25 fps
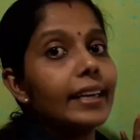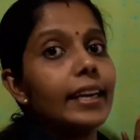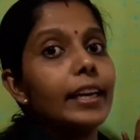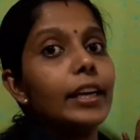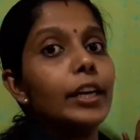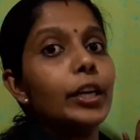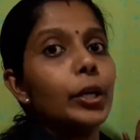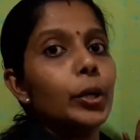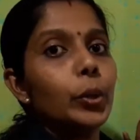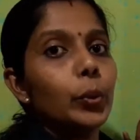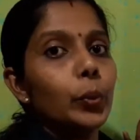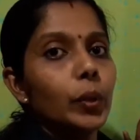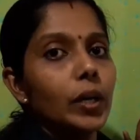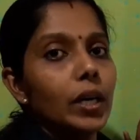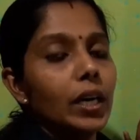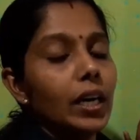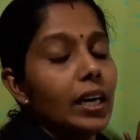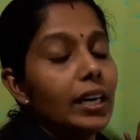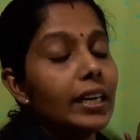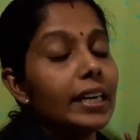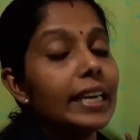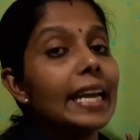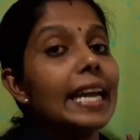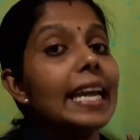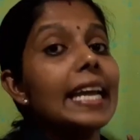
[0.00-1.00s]
it to
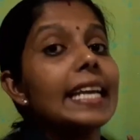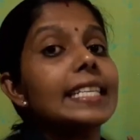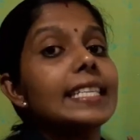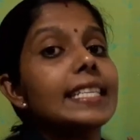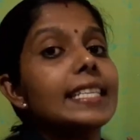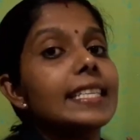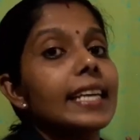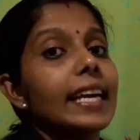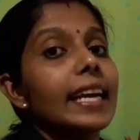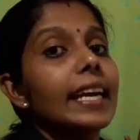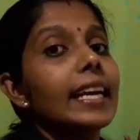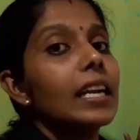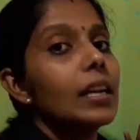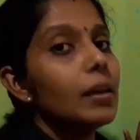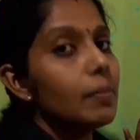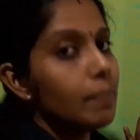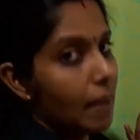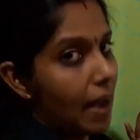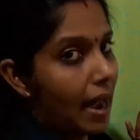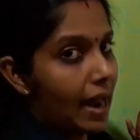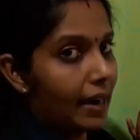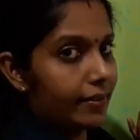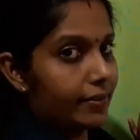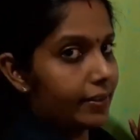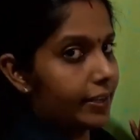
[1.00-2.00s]
an external
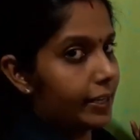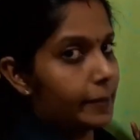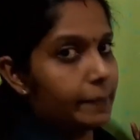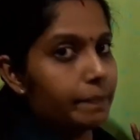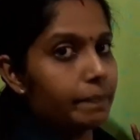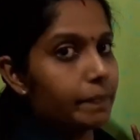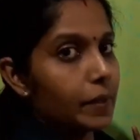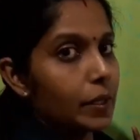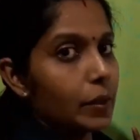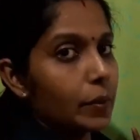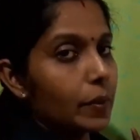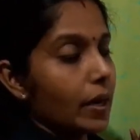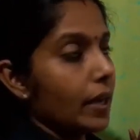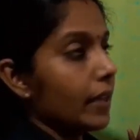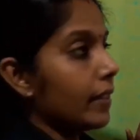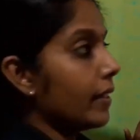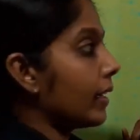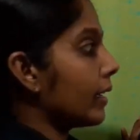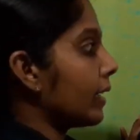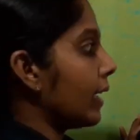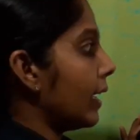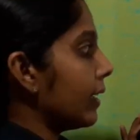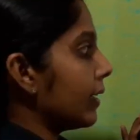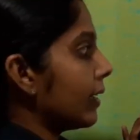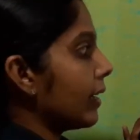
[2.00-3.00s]
battery. Okay, the
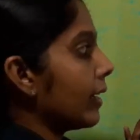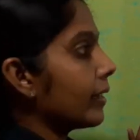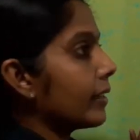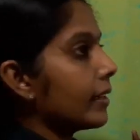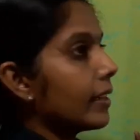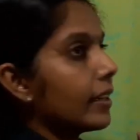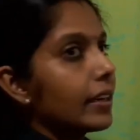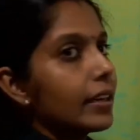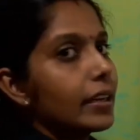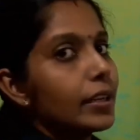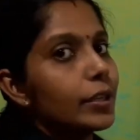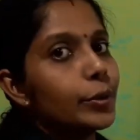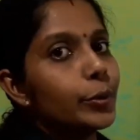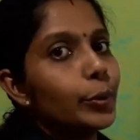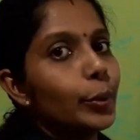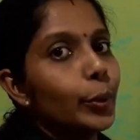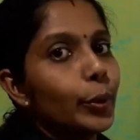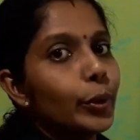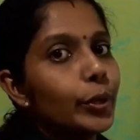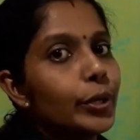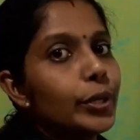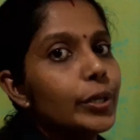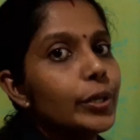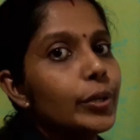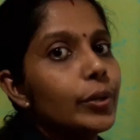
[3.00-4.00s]
conductor is
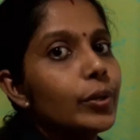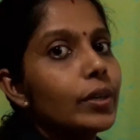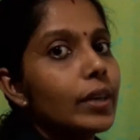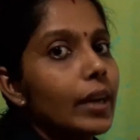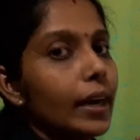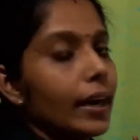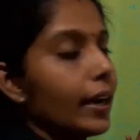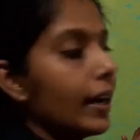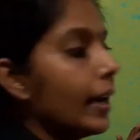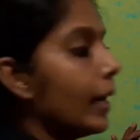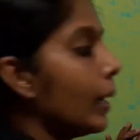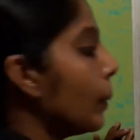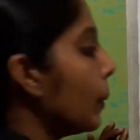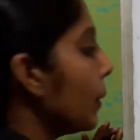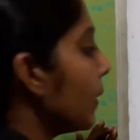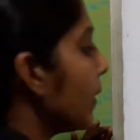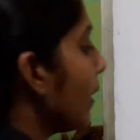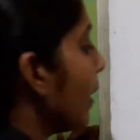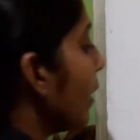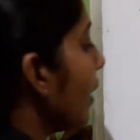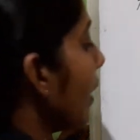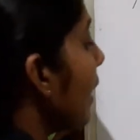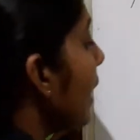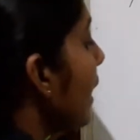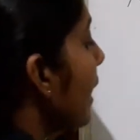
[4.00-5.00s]
going to connect with
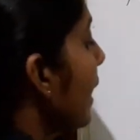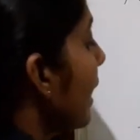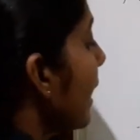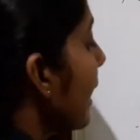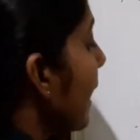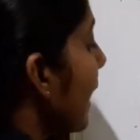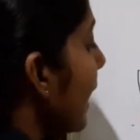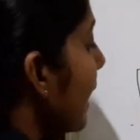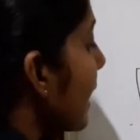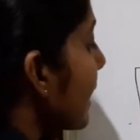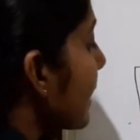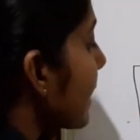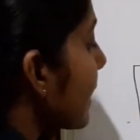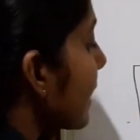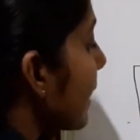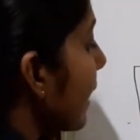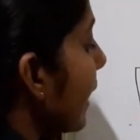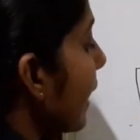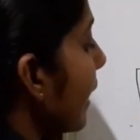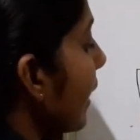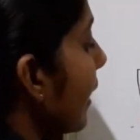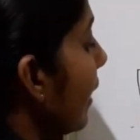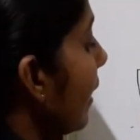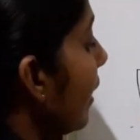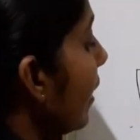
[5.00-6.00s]
an
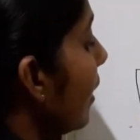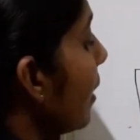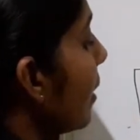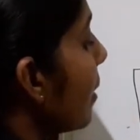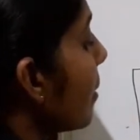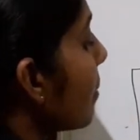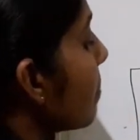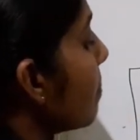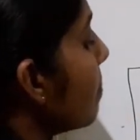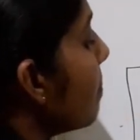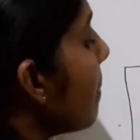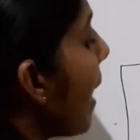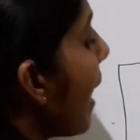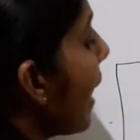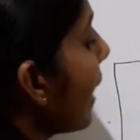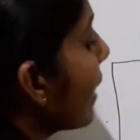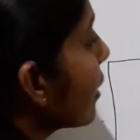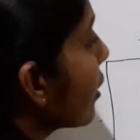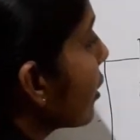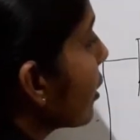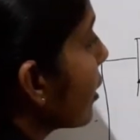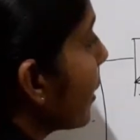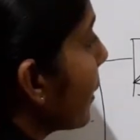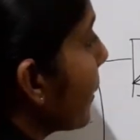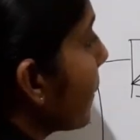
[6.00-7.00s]
external
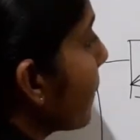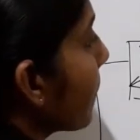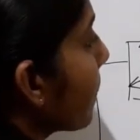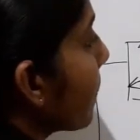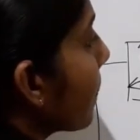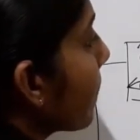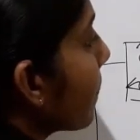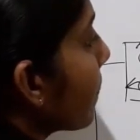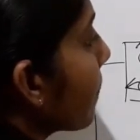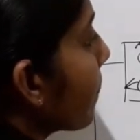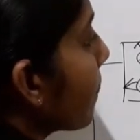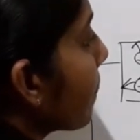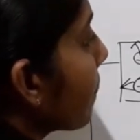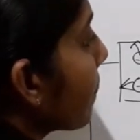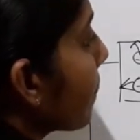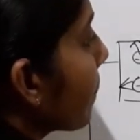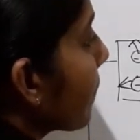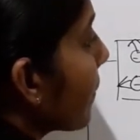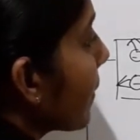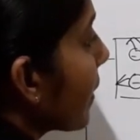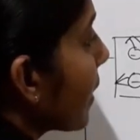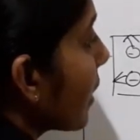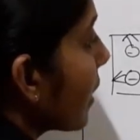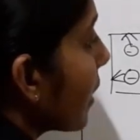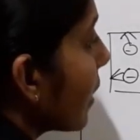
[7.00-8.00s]
battery.
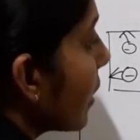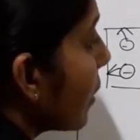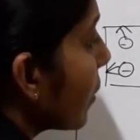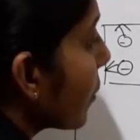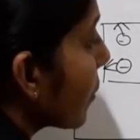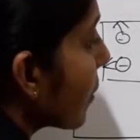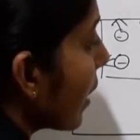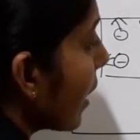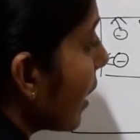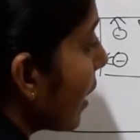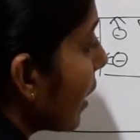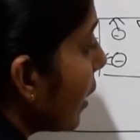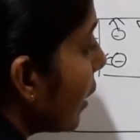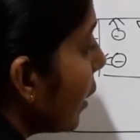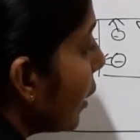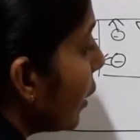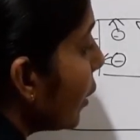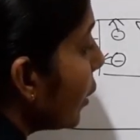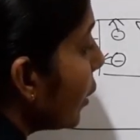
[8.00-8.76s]
Okay,